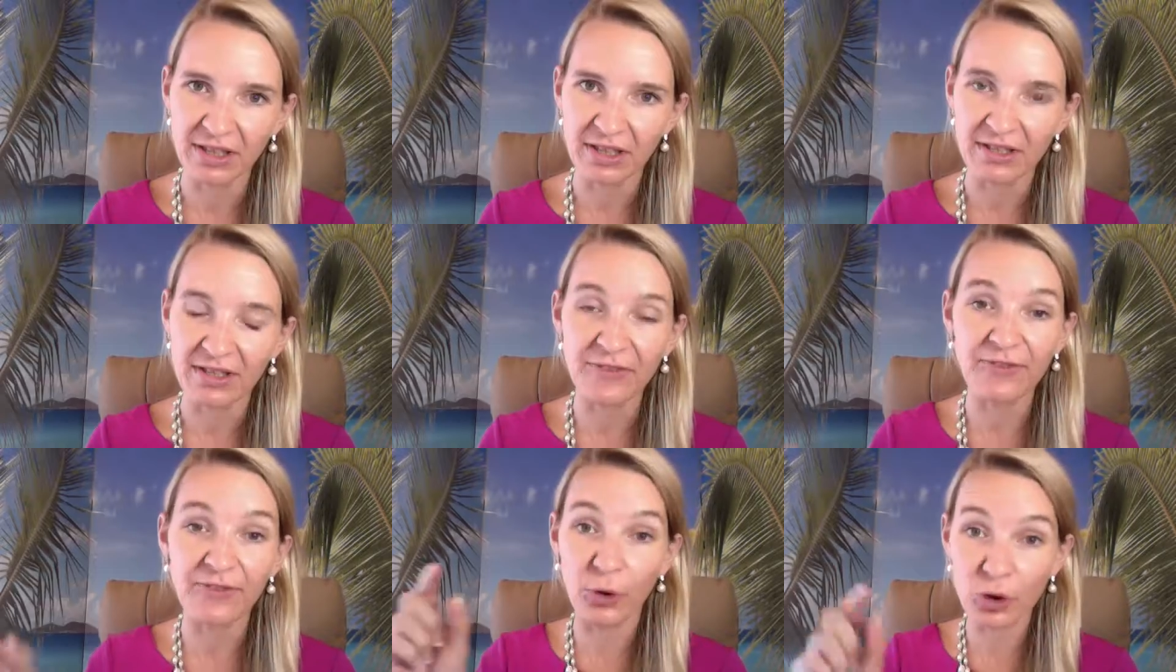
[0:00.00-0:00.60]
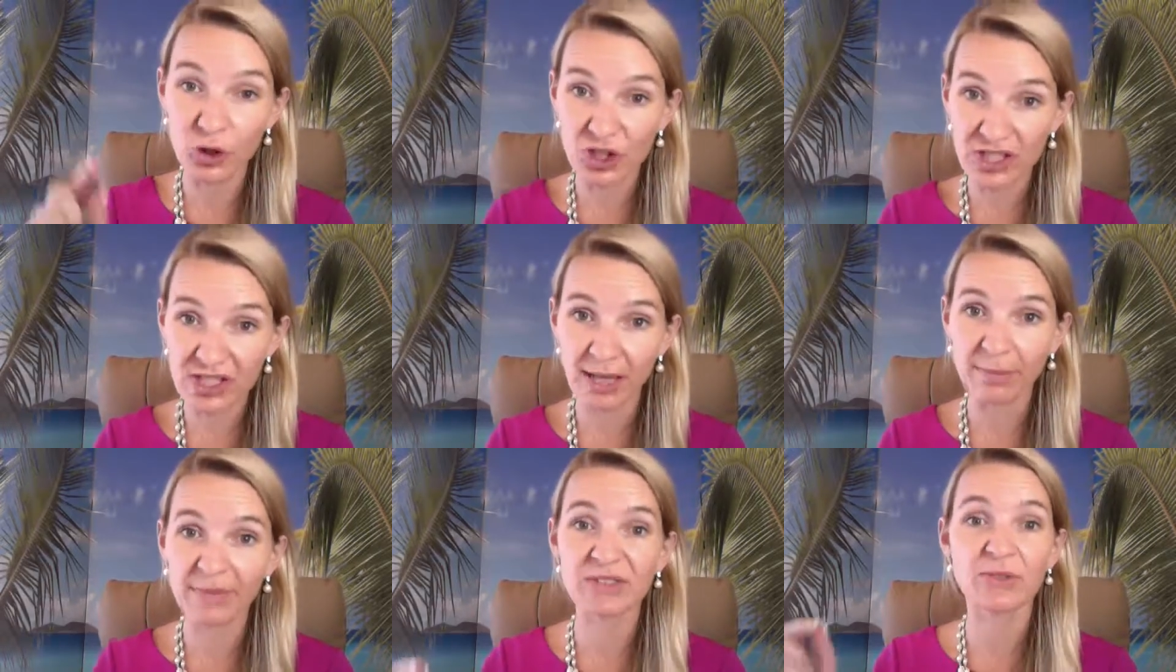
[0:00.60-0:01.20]
The first
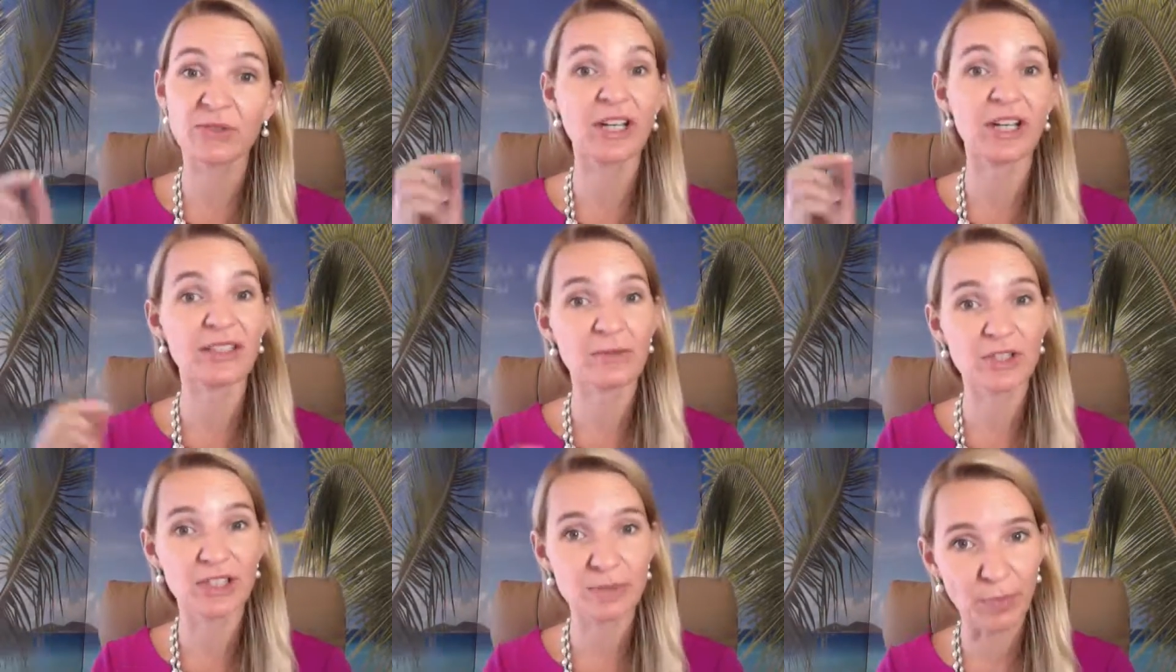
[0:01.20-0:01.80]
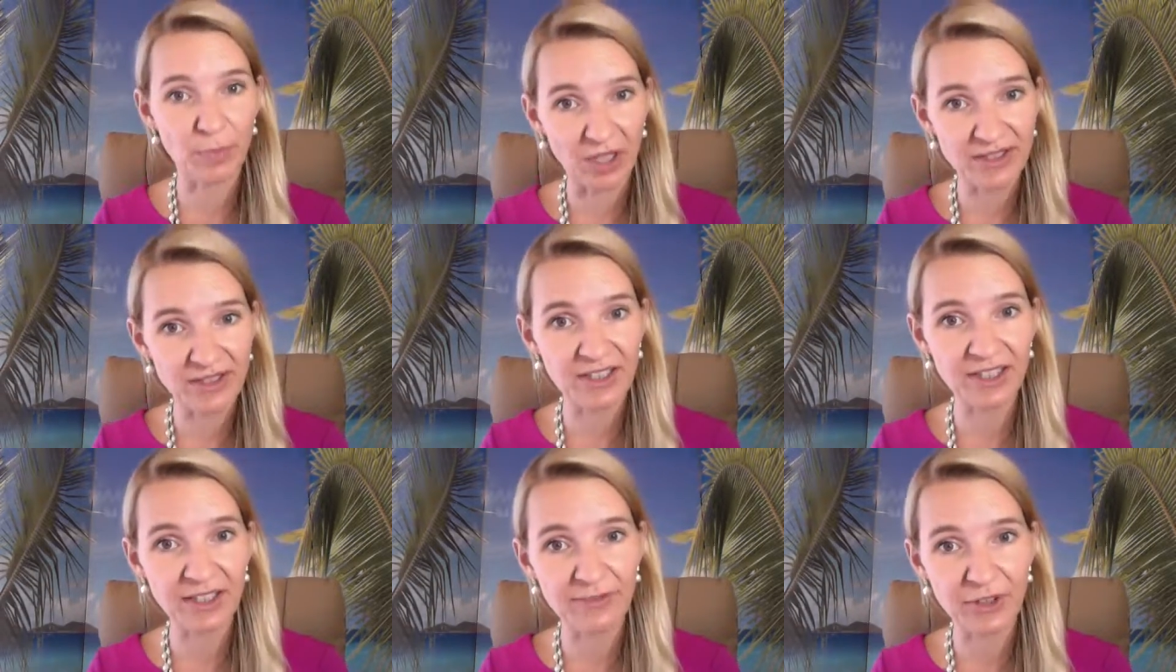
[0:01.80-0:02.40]
step is to take the
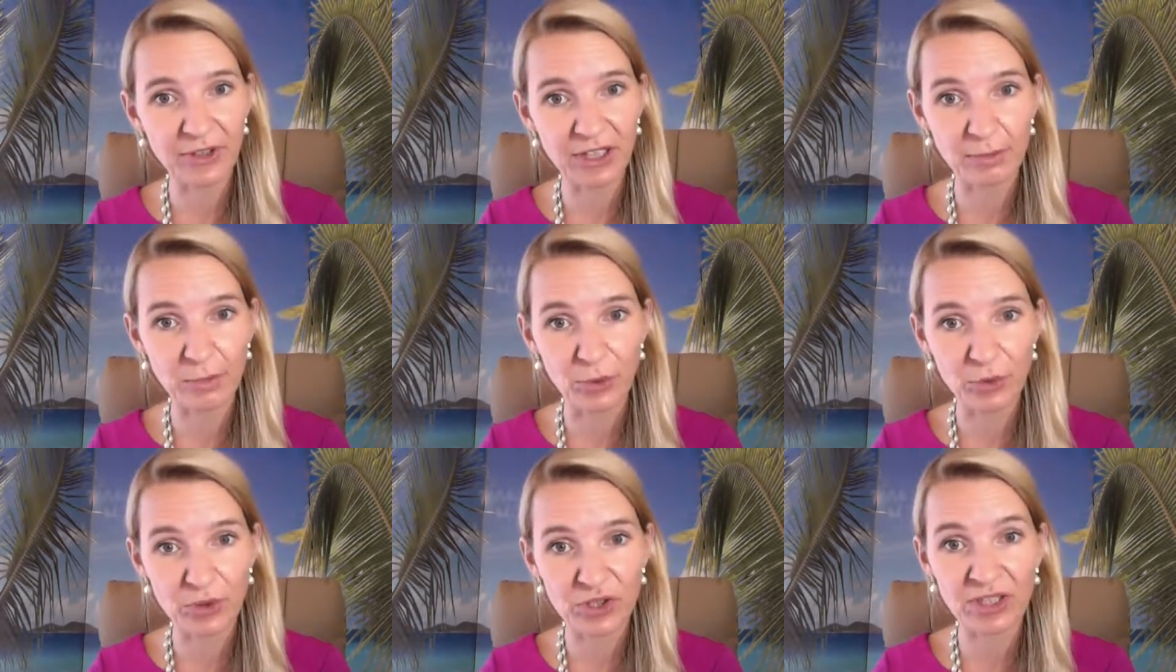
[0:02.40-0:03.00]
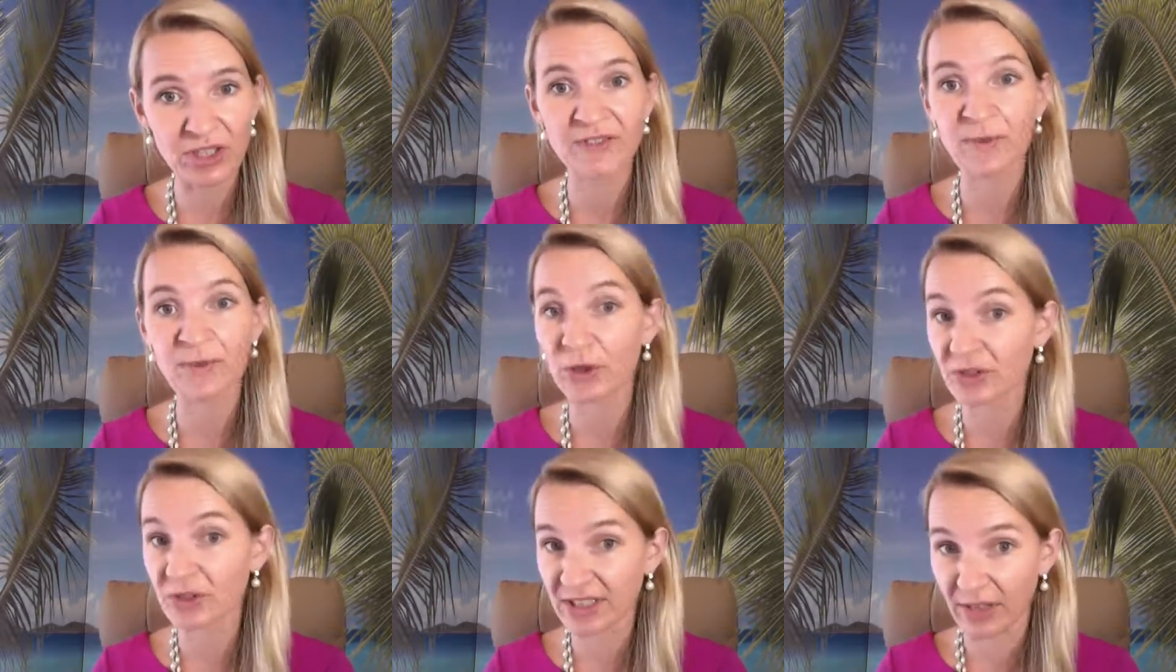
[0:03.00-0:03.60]
responsibility for your emotions for
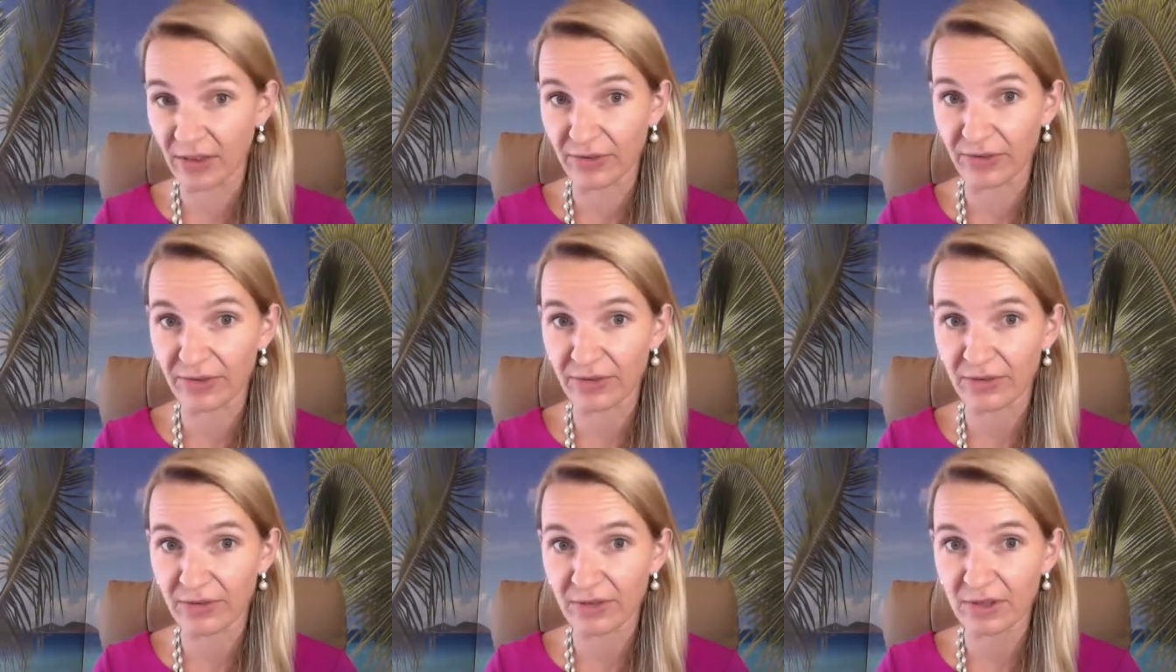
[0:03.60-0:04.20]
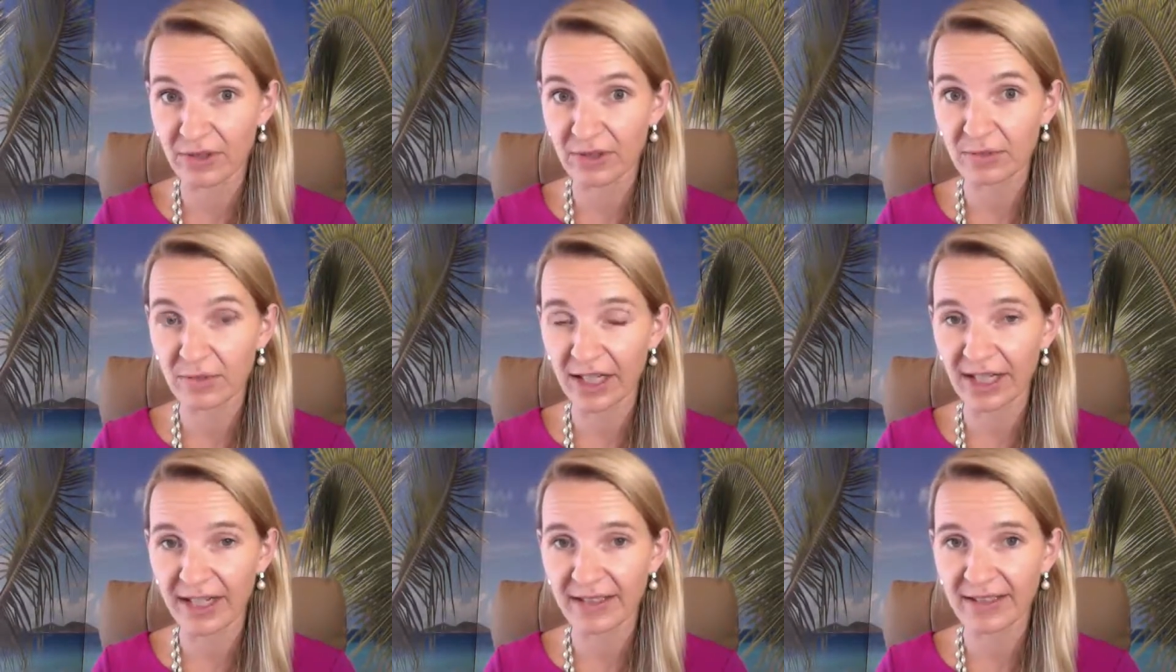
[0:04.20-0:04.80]
yourself,
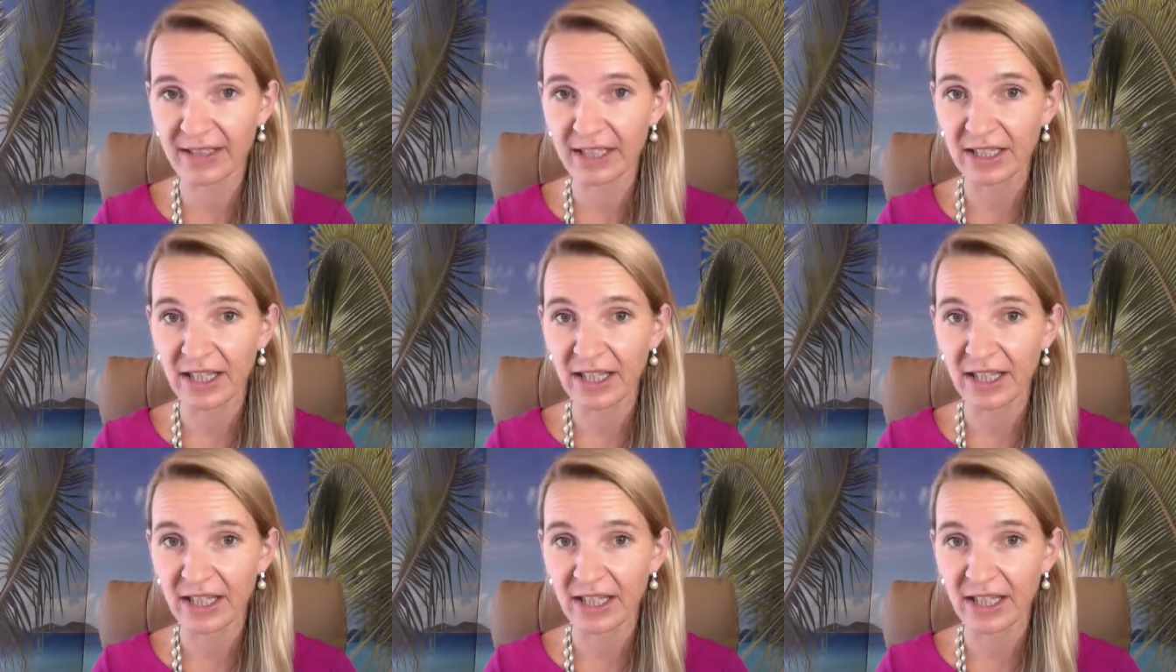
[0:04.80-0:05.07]
right?